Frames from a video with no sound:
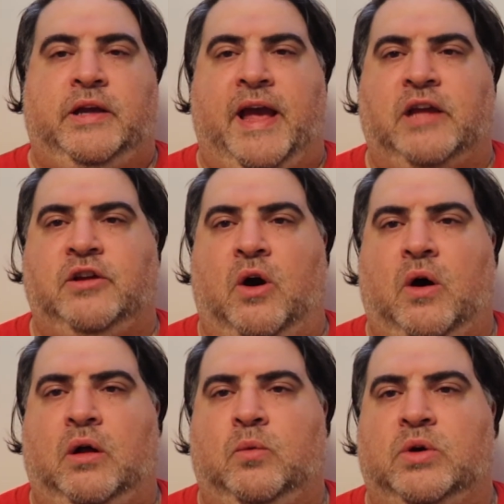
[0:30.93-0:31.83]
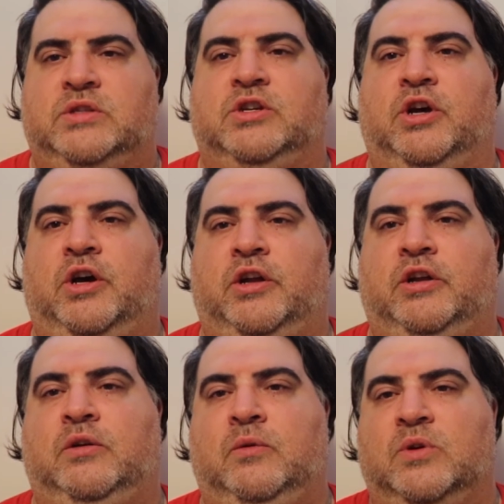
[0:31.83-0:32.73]
Yeah, y'all, what's good?
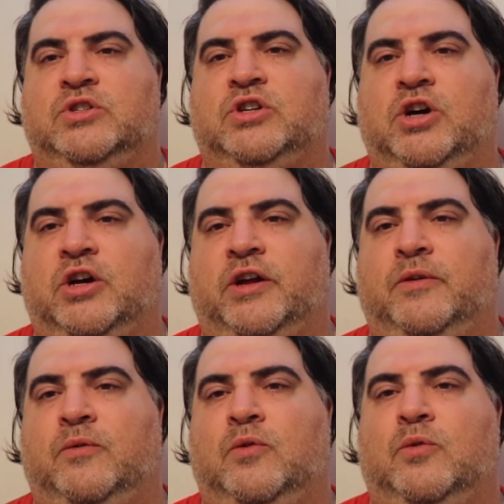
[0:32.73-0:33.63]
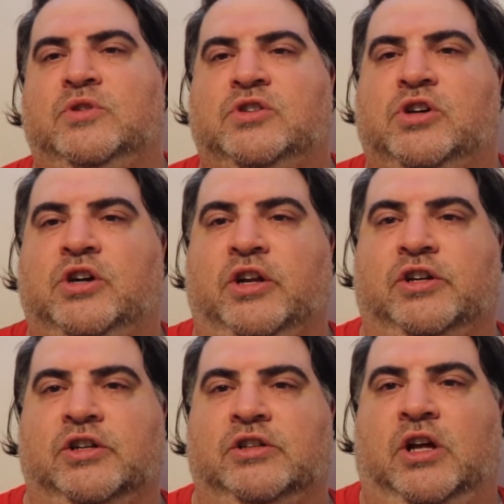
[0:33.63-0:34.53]
What's cooking? What's cooking,
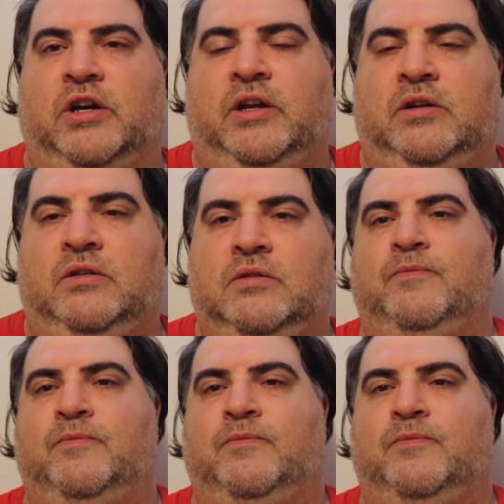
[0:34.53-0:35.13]
good looking?